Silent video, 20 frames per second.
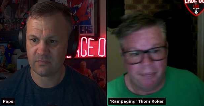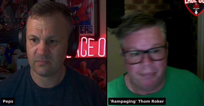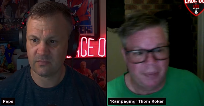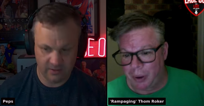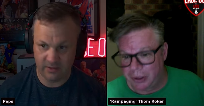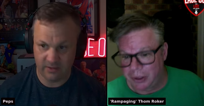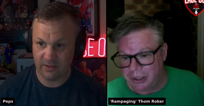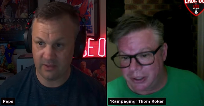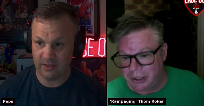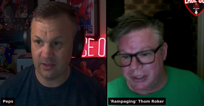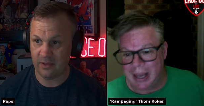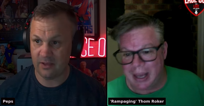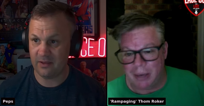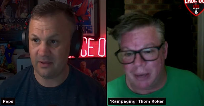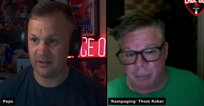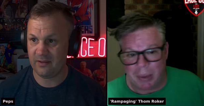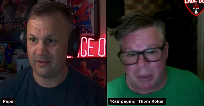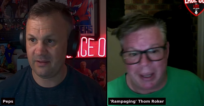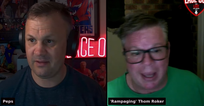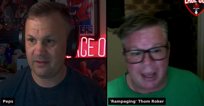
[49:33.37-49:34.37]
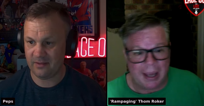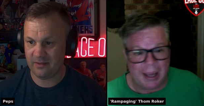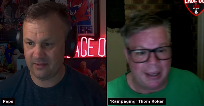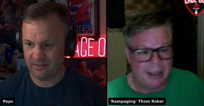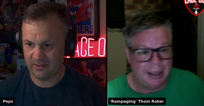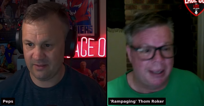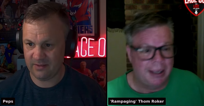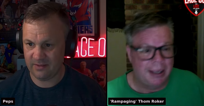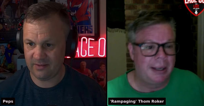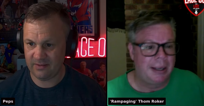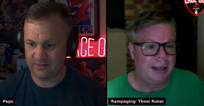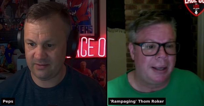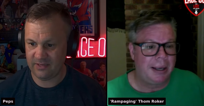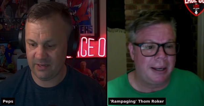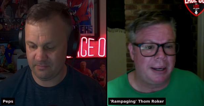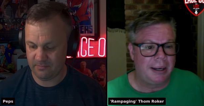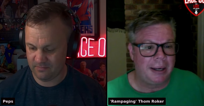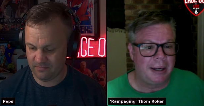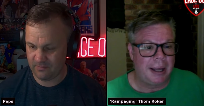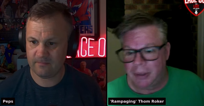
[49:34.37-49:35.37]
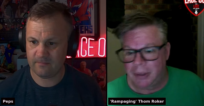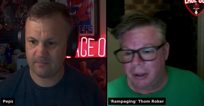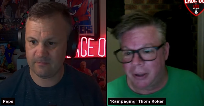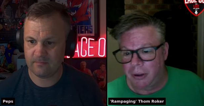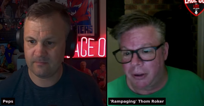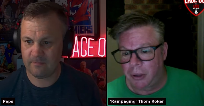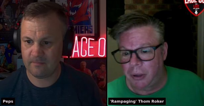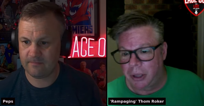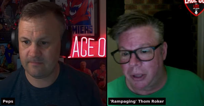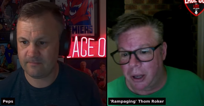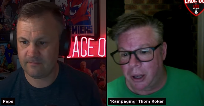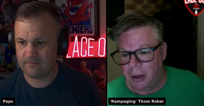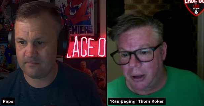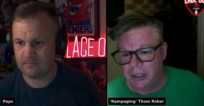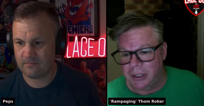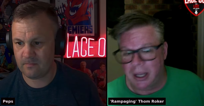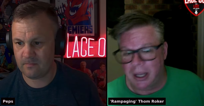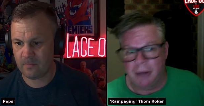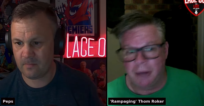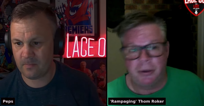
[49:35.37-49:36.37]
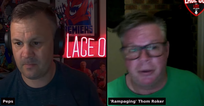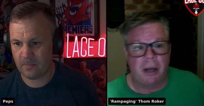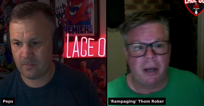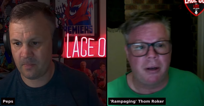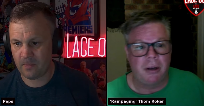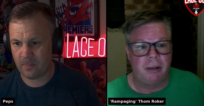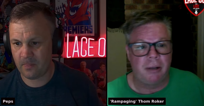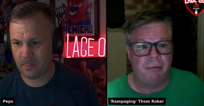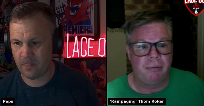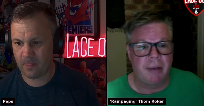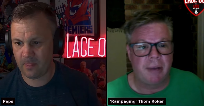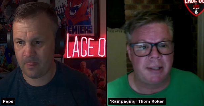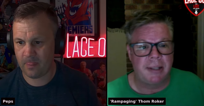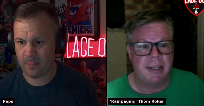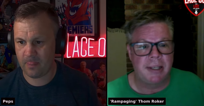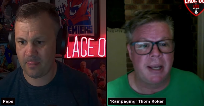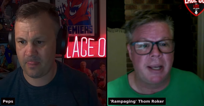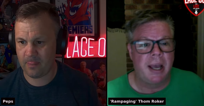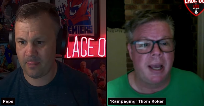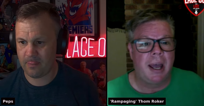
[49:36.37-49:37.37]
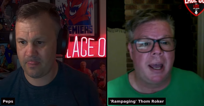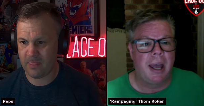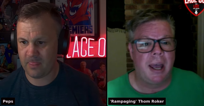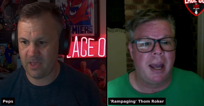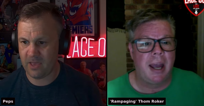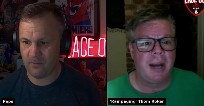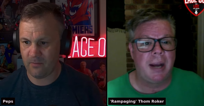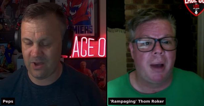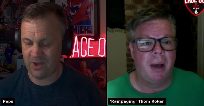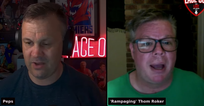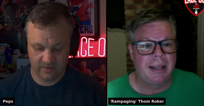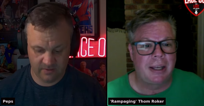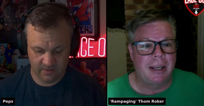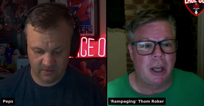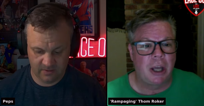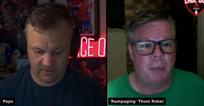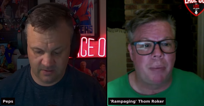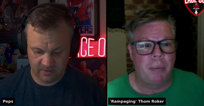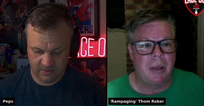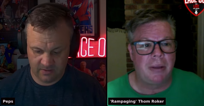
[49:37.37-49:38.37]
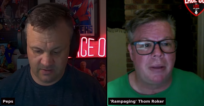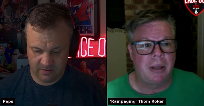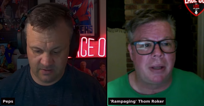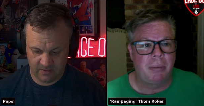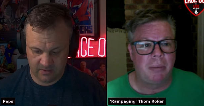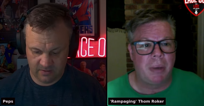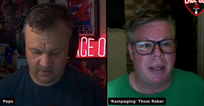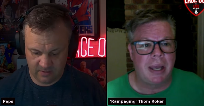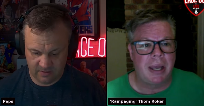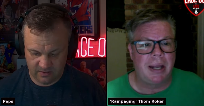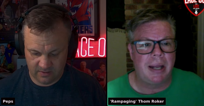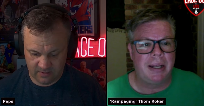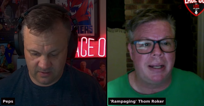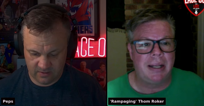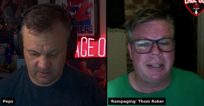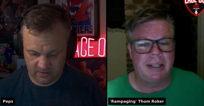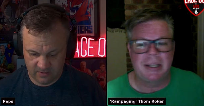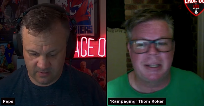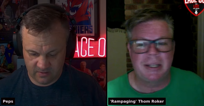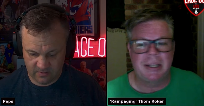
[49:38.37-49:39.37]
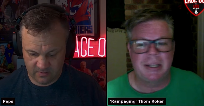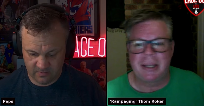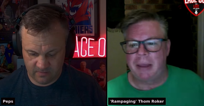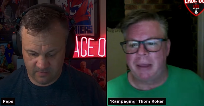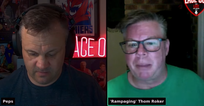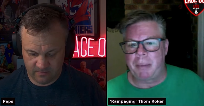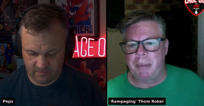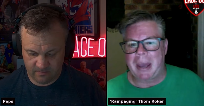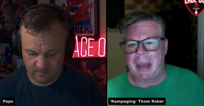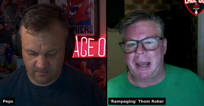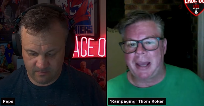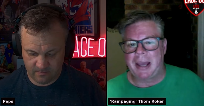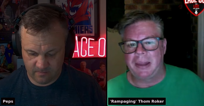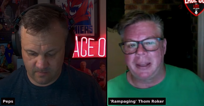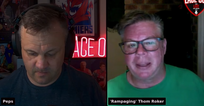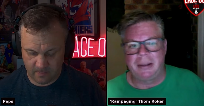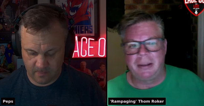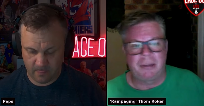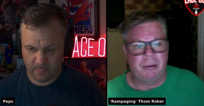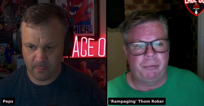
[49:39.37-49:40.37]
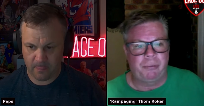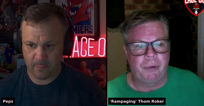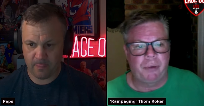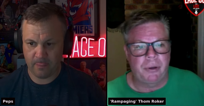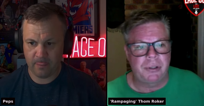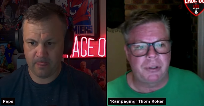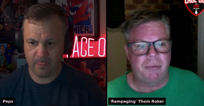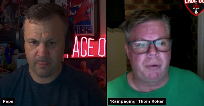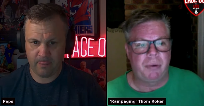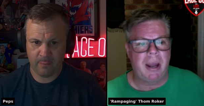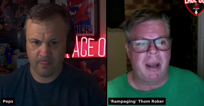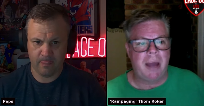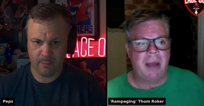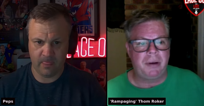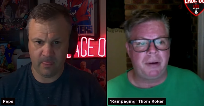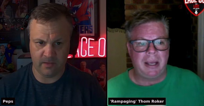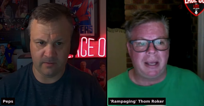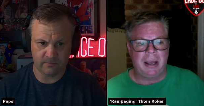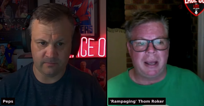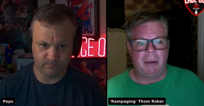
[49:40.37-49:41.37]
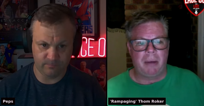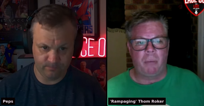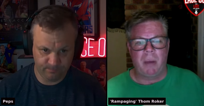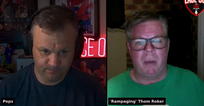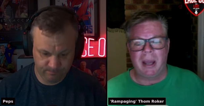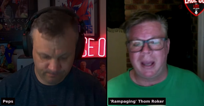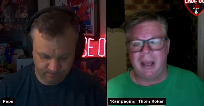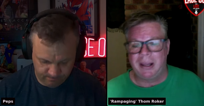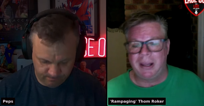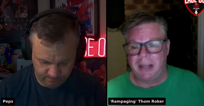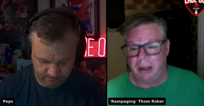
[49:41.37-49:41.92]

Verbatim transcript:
Speaker 1: it's just getting bigger, and all the girls are going on OnlyFans. Anyway, we're getting into the back of the first round here where